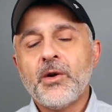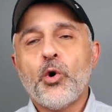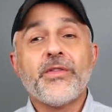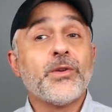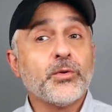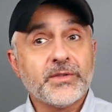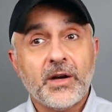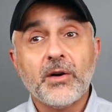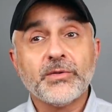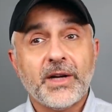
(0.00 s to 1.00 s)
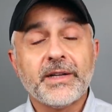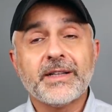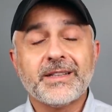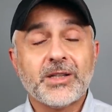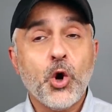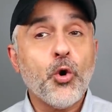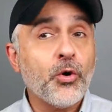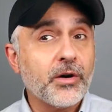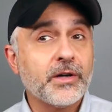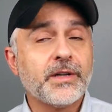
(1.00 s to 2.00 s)
or the ozo ozonic
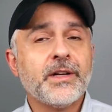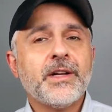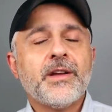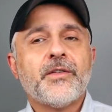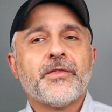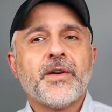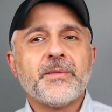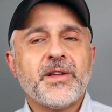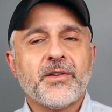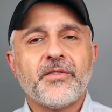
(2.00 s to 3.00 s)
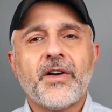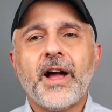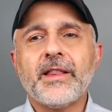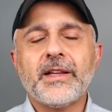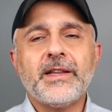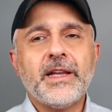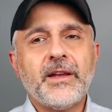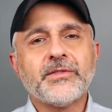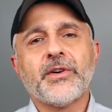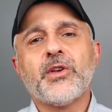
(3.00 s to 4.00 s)
accord from either violet
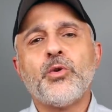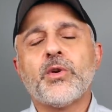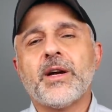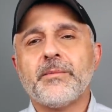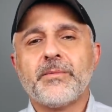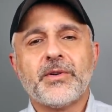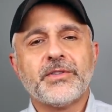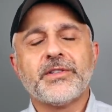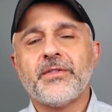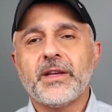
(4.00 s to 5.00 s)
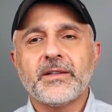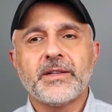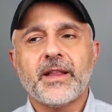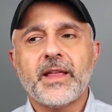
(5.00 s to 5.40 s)
leaves or cucumbers and things like